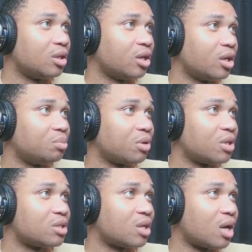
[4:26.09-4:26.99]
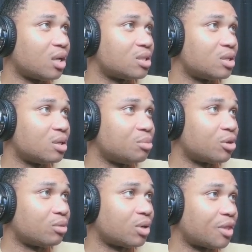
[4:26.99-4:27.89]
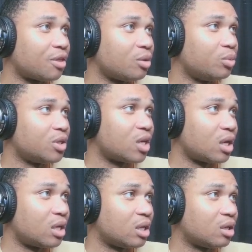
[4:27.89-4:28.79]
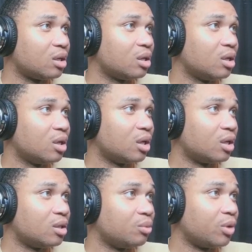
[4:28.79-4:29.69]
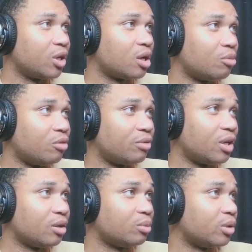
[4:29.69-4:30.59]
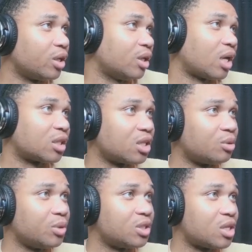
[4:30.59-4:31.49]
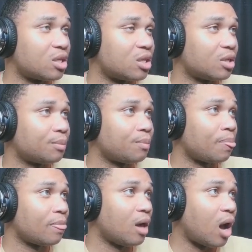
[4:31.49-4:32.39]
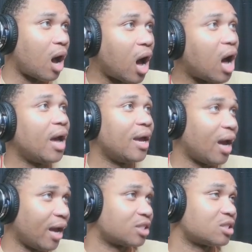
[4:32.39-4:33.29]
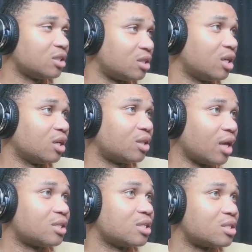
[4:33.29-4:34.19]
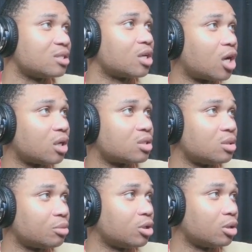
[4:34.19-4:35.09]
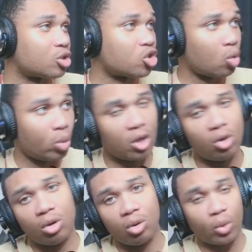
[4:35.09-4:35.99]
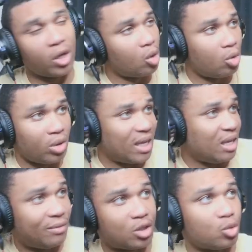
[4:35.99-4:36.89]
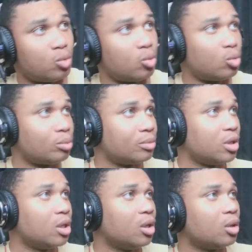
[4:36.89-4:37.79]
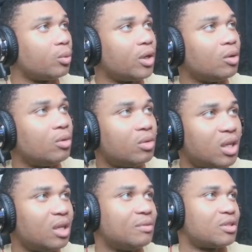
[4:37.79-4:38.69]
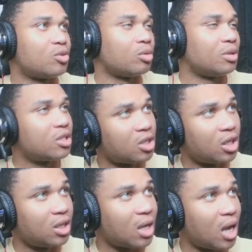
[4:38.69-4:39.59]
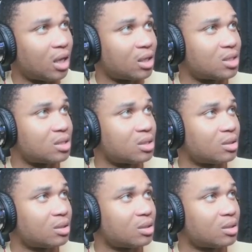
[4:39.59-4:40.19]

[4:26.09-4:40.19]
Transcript: Yeah, he plays Annihilus in the middle, and I think we take it. And then we come over here with it, and I think we take it. I actually think that this is a custom cook. So we gonna give it to him. We gonna give it to him. He's gonna Annihilus.